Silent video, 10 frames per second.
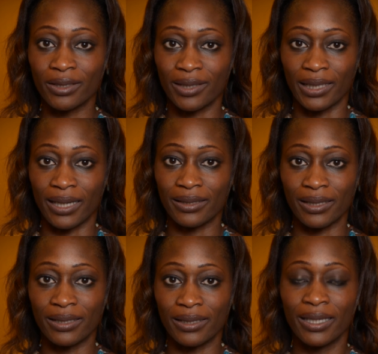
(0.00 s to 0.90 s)

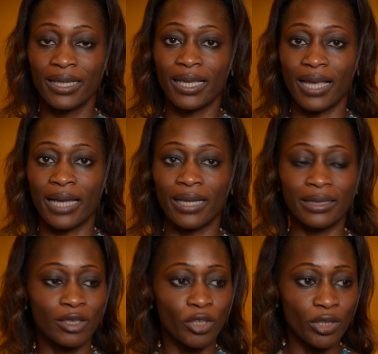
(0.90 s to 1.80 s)
connected and
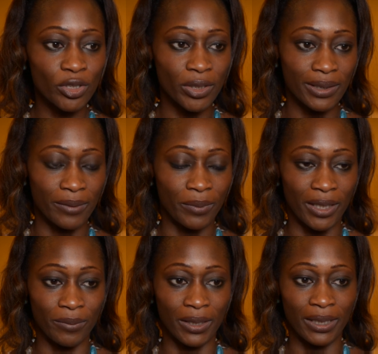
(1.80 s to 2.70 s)
that nurtures the
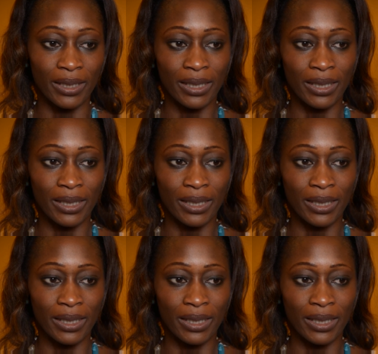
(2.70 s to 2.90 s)
baby,